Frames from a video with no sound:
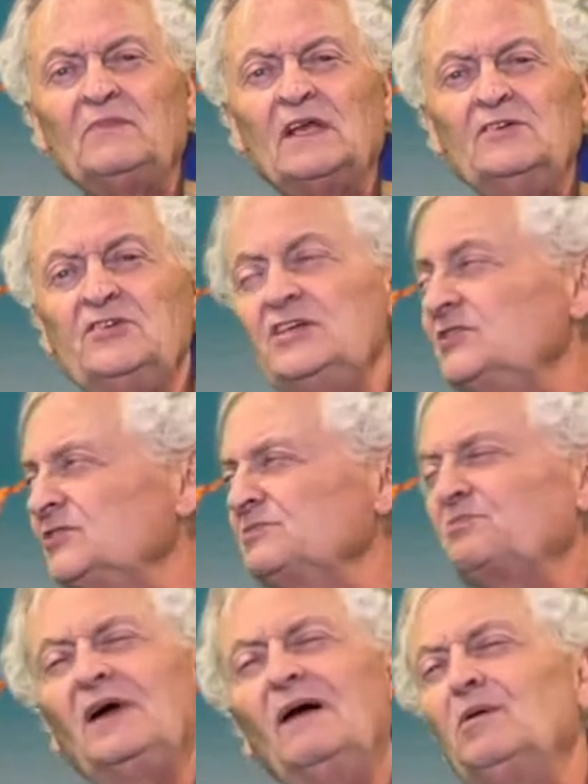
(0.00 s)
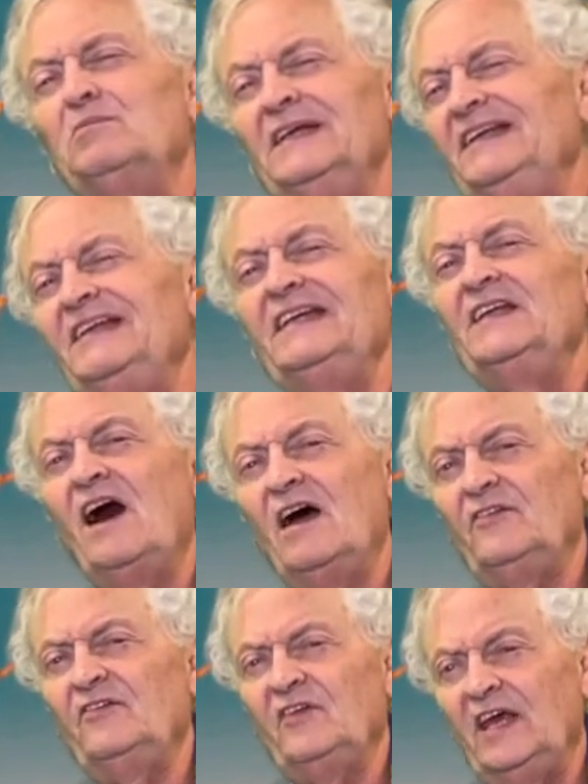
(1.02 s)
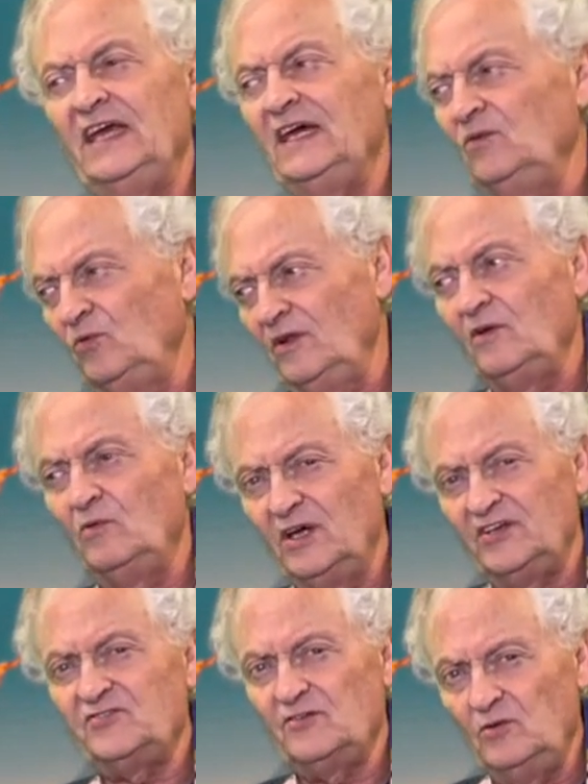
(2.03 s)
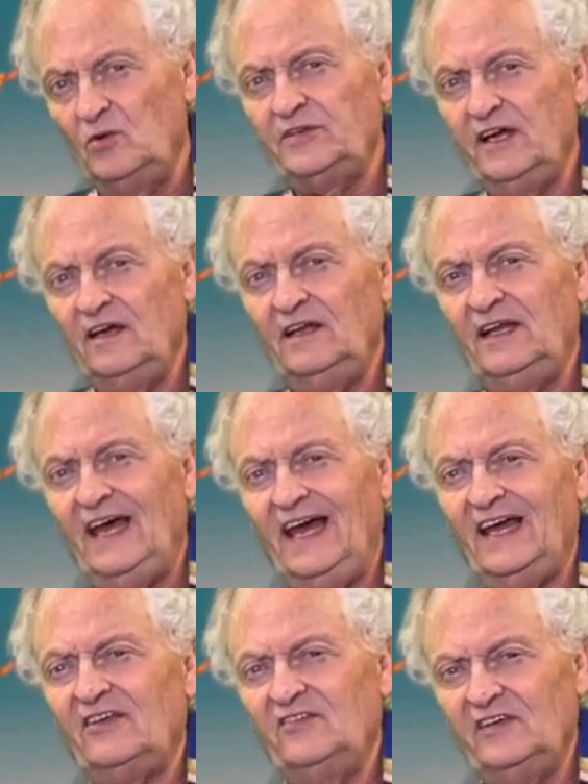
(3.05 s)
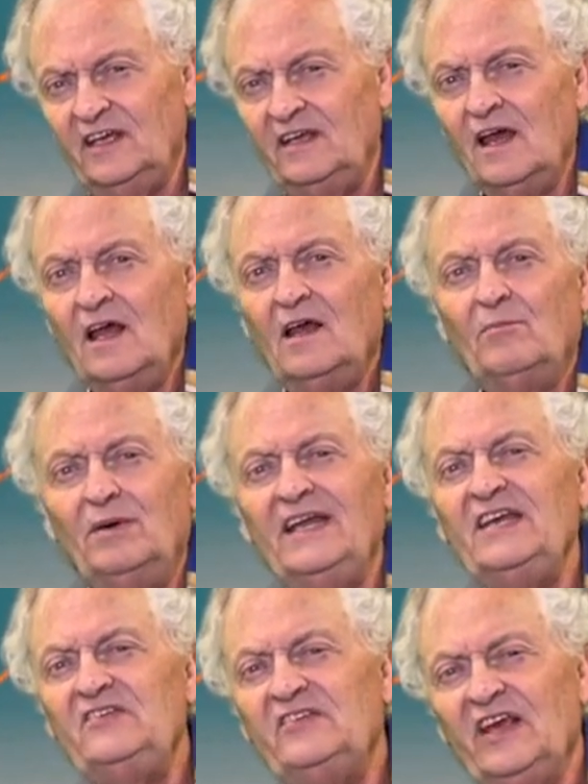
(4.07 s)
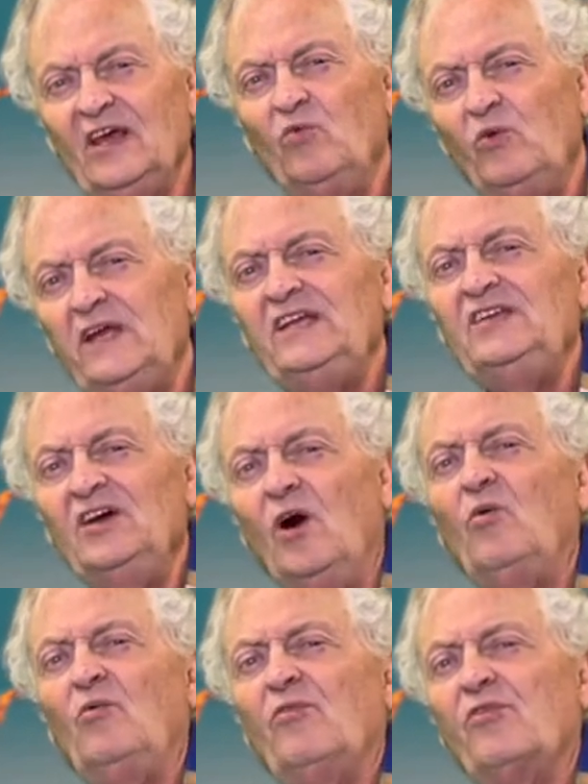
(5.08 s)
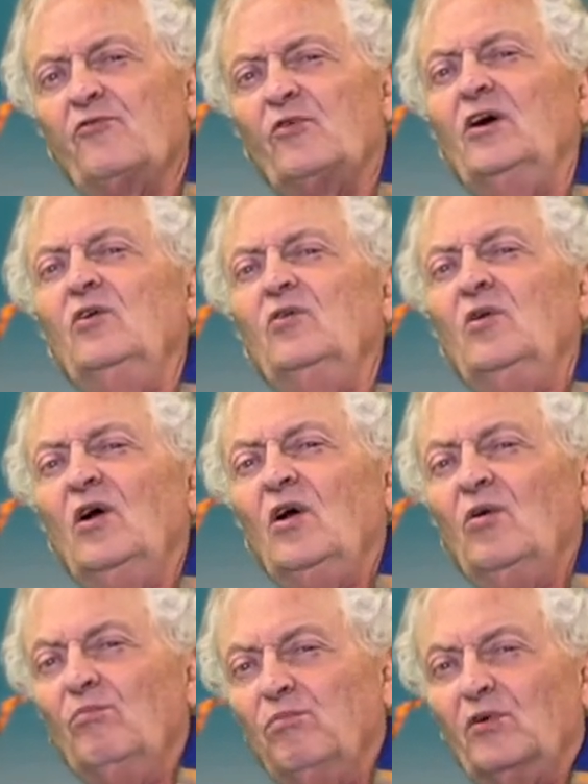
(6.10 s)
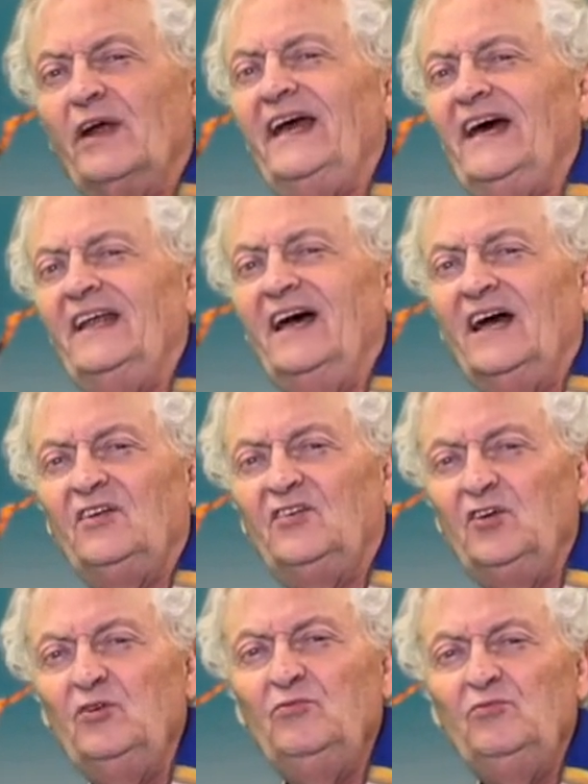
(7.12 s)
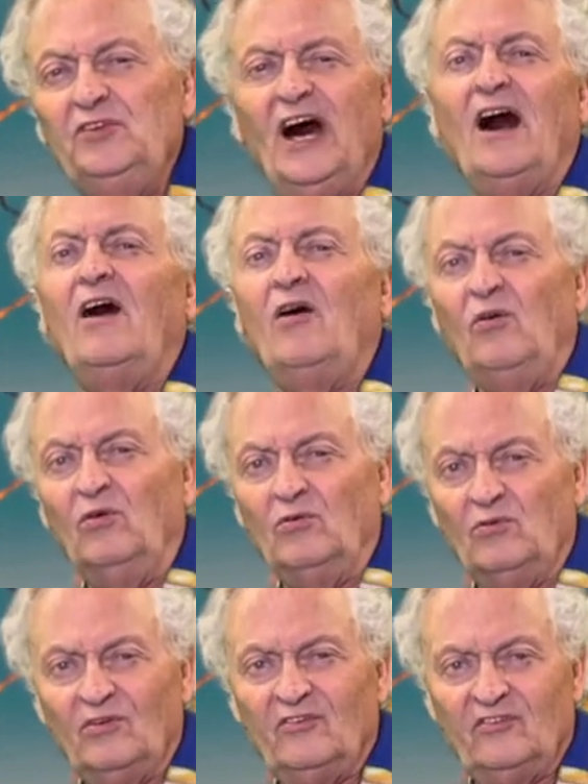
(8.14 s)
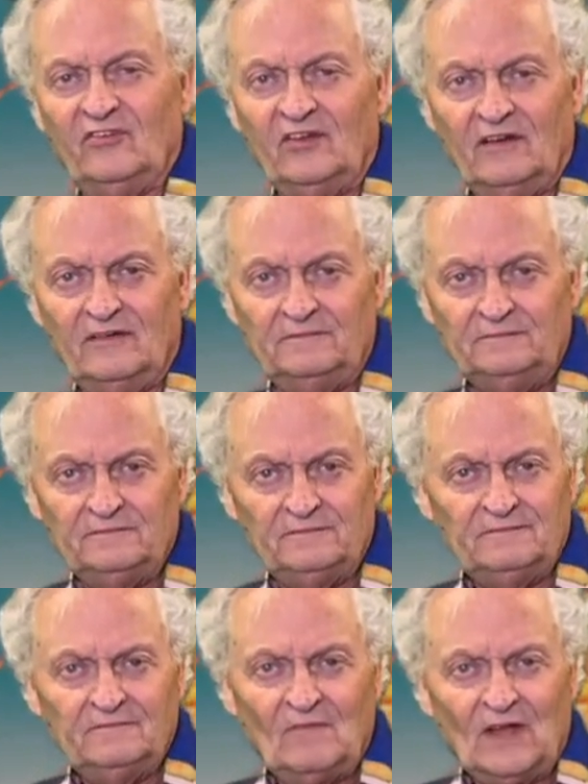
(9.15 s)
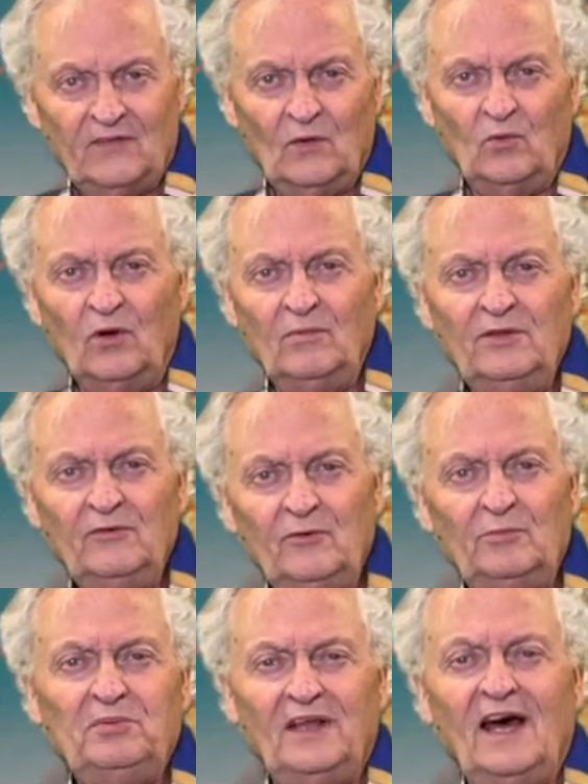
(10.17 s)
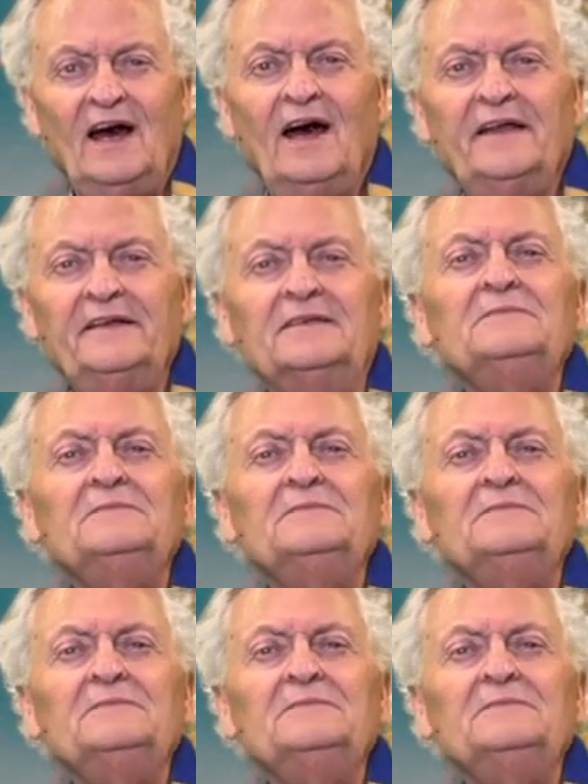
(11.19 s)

Jesus probably did not say it with a Western North Carolina accent, but he said, "We don't throw bread to dogs." The woman replied,